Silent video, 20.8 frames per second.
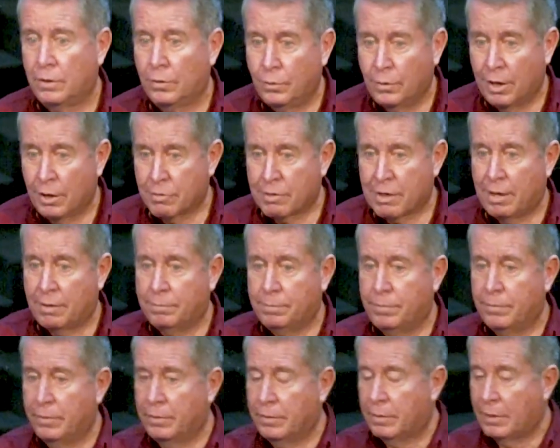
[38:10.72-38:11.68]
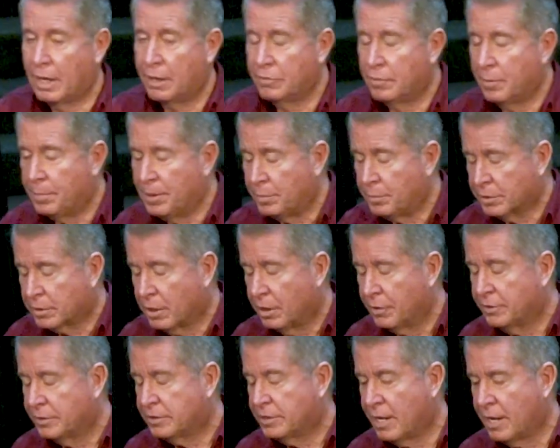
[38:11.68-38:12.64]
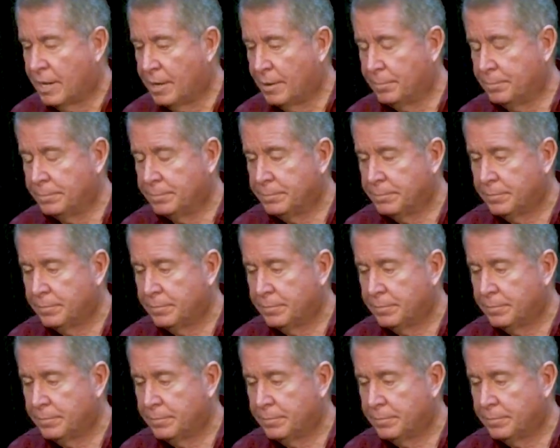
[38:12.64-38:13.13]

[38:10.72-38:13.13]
when I was out, out in the public all the time.